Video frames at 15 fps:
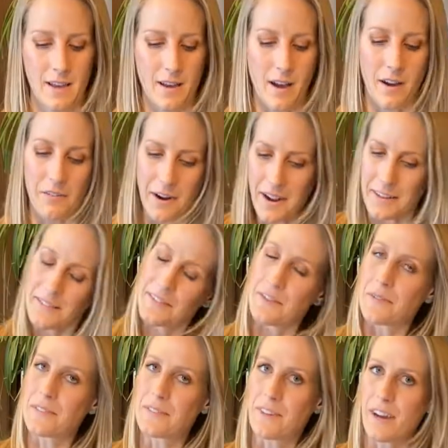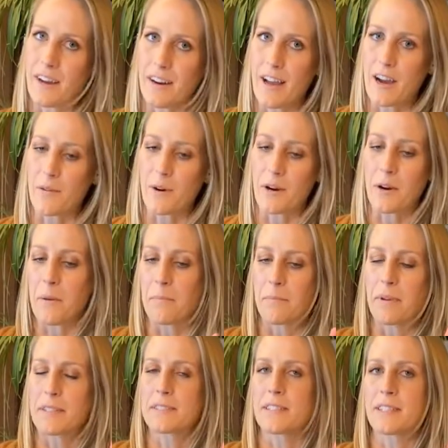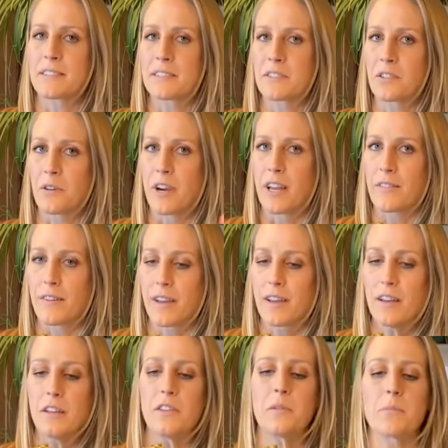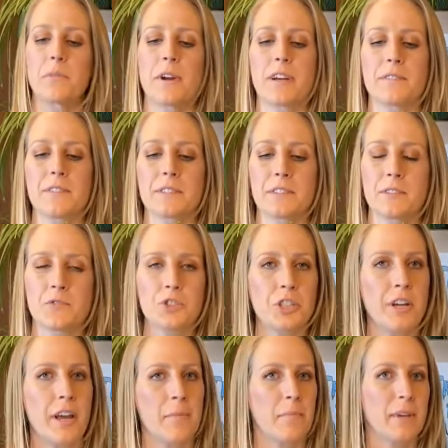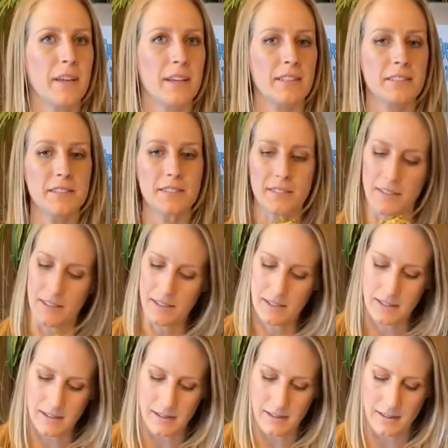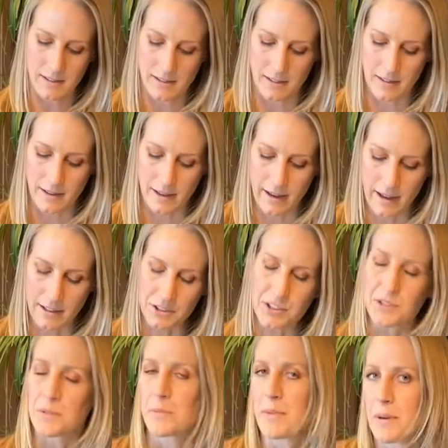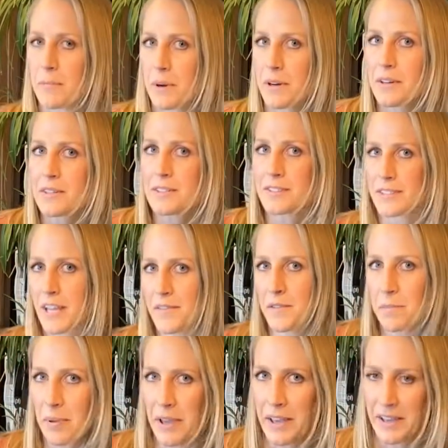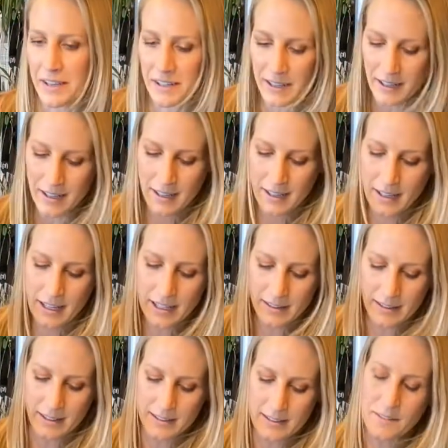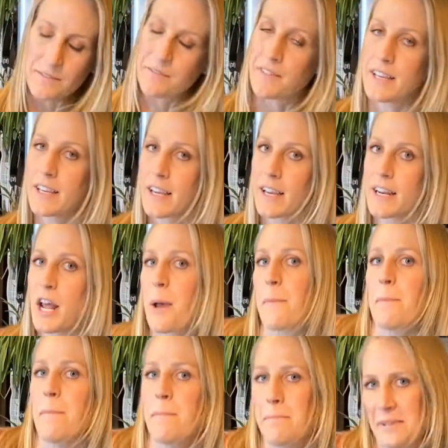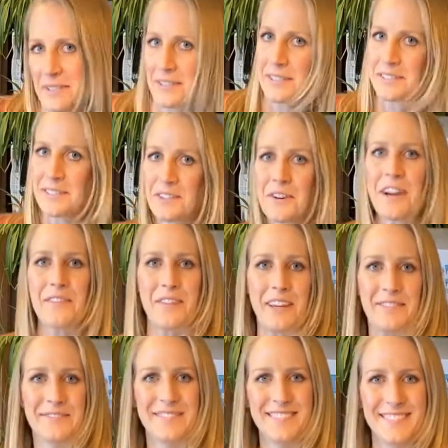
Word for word: All right, so we've got our biscuits and gravy, the breakfast of champions. And just remember, save a pig, eat this vegan biscuits and gravy.